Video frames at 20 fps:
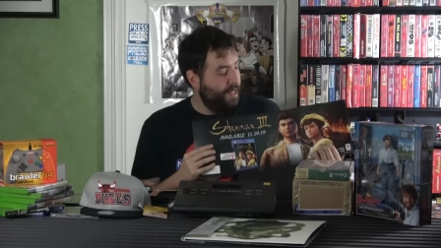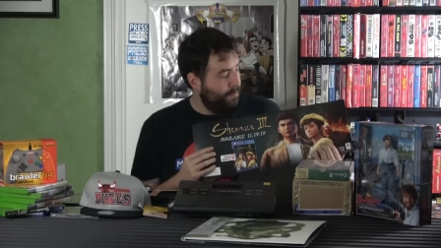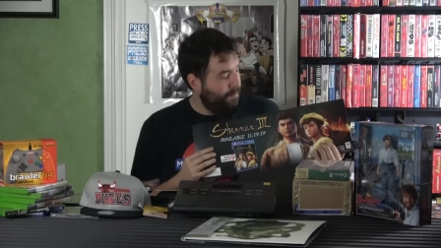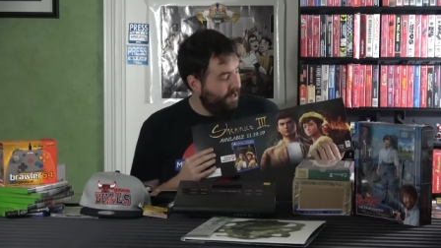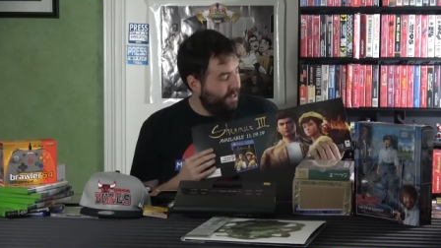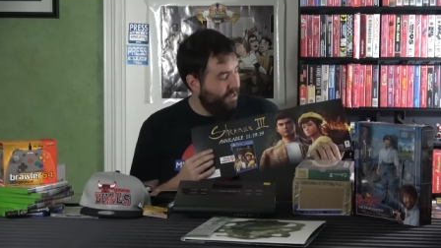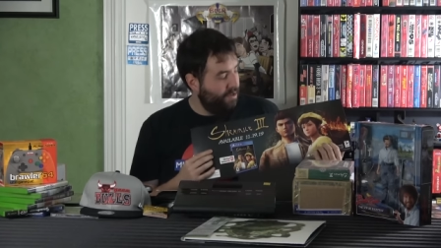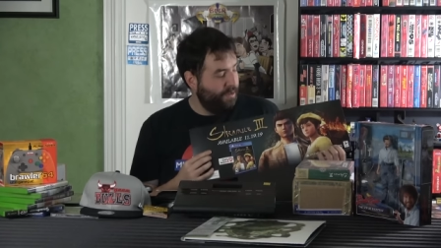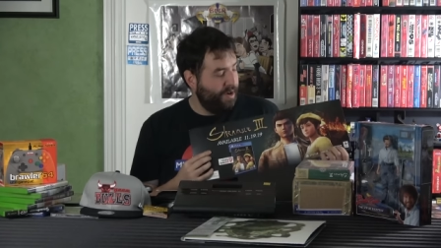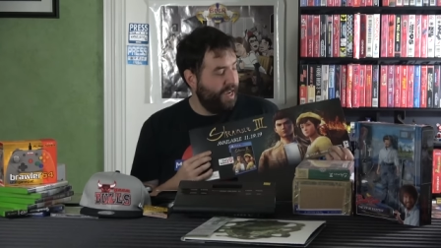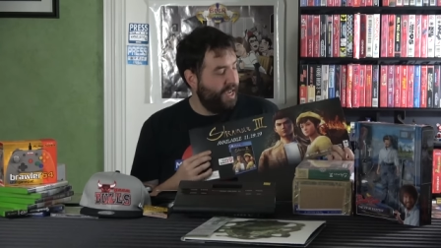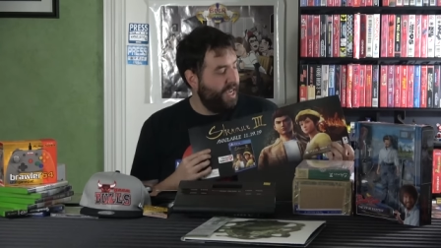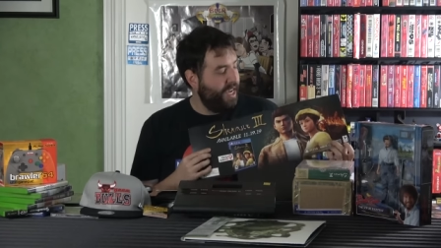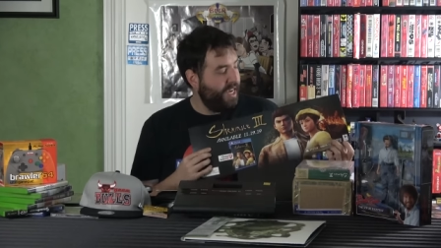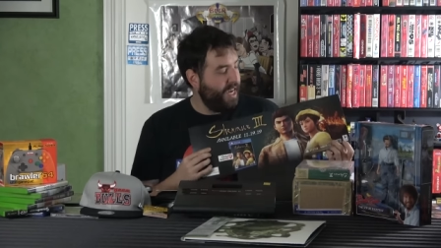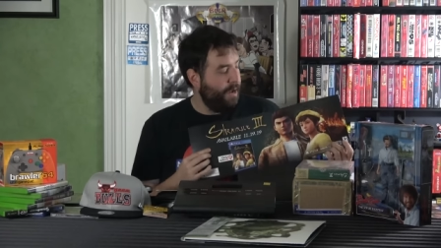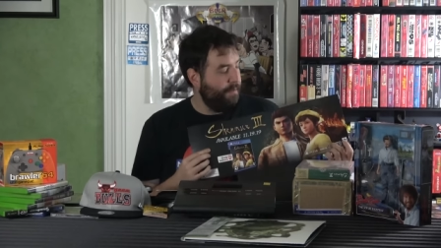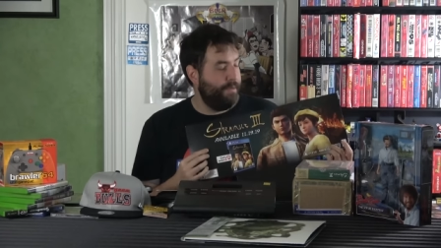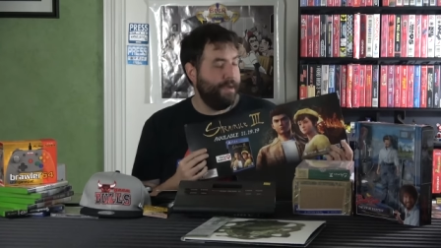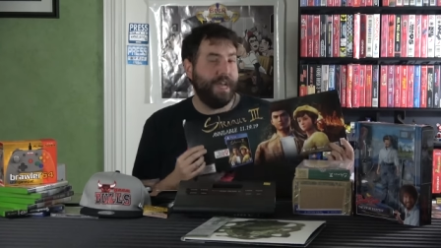But either way, it
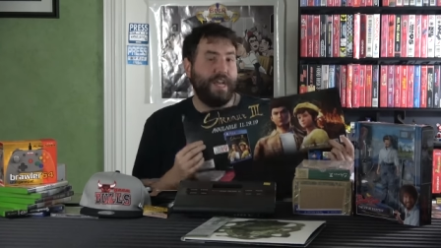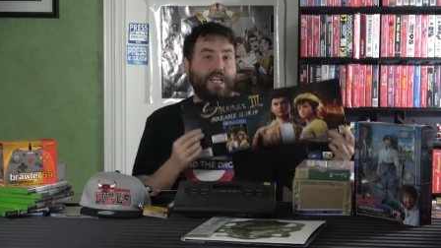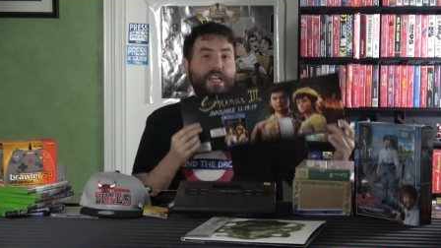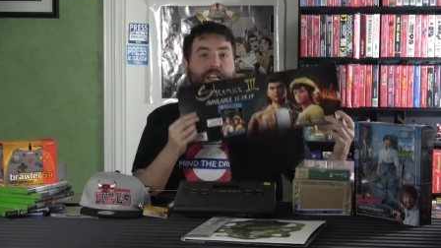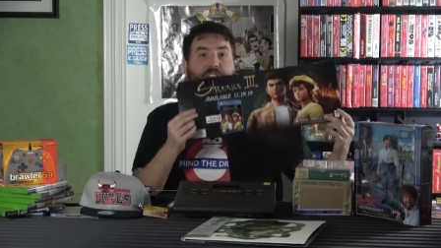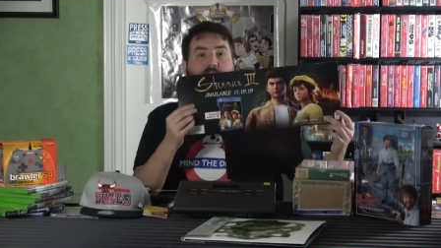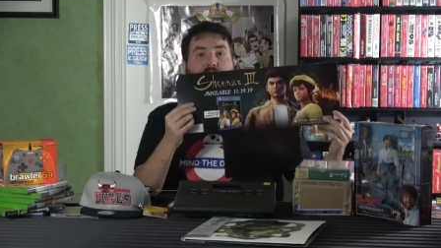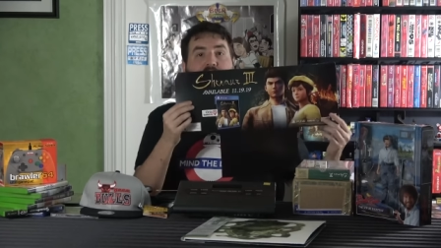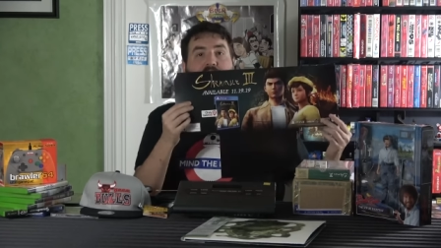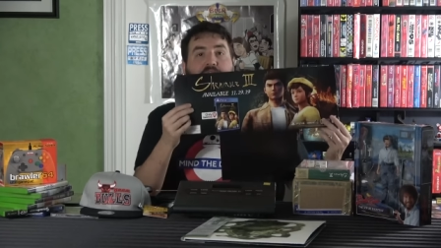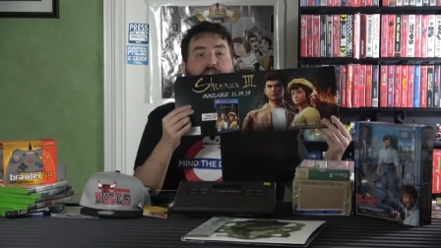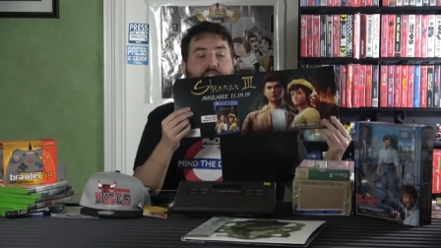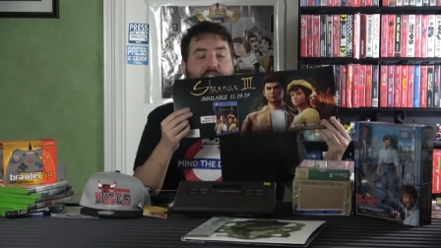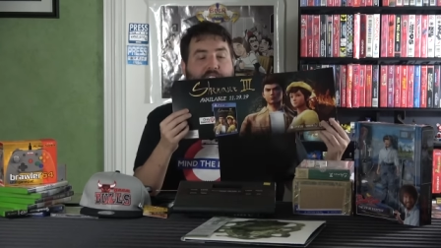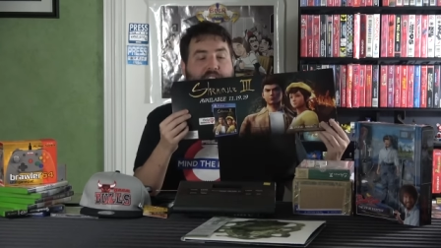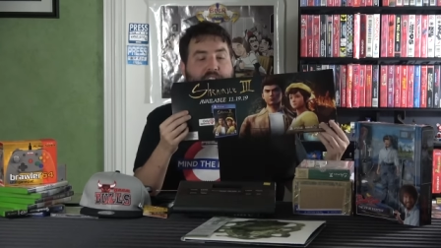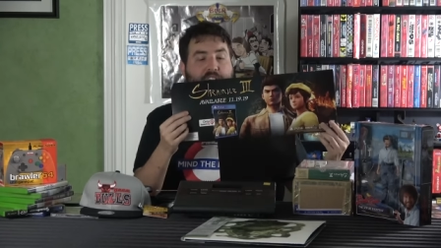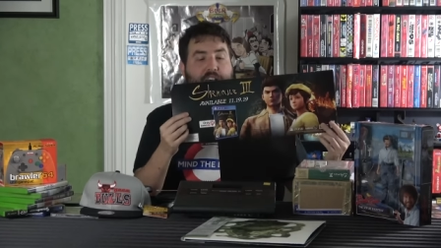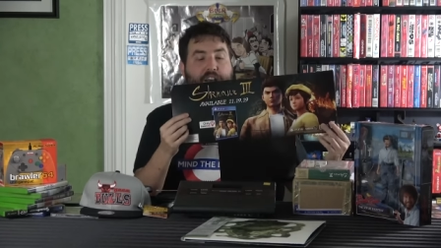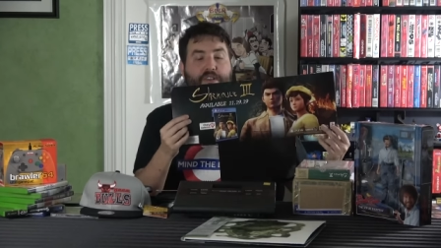got back here. I've got
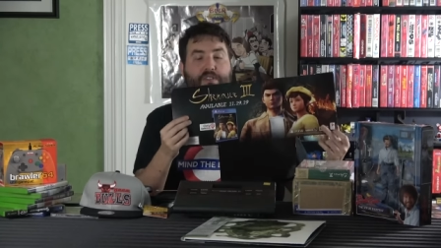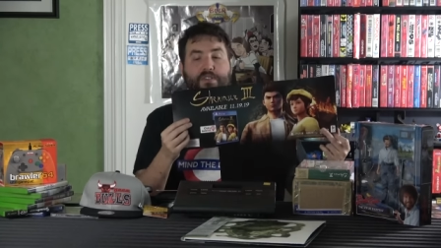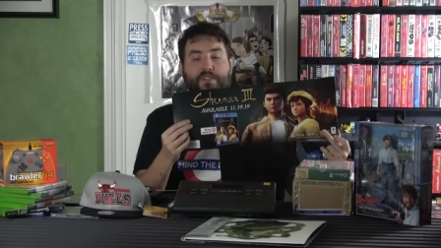it now.